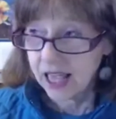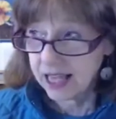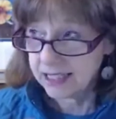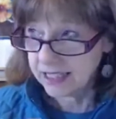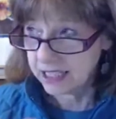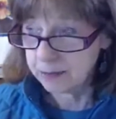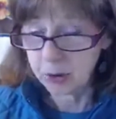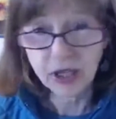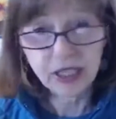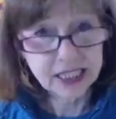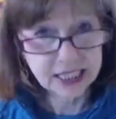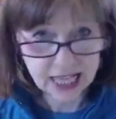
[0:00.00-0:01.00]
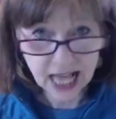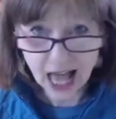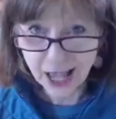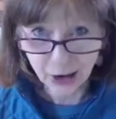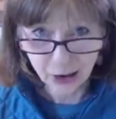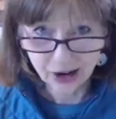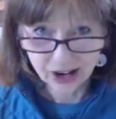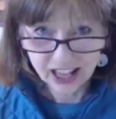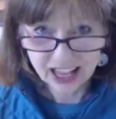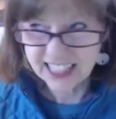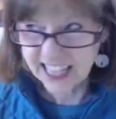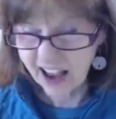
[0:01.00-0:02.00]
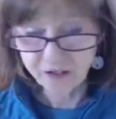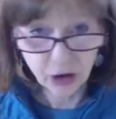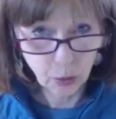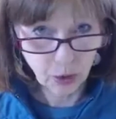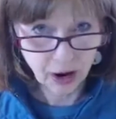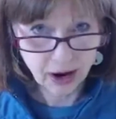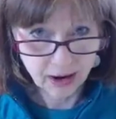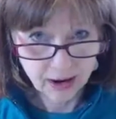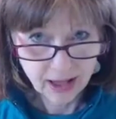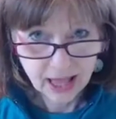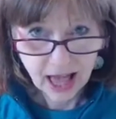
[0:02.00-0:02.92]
is this burning desire. It's everywhere.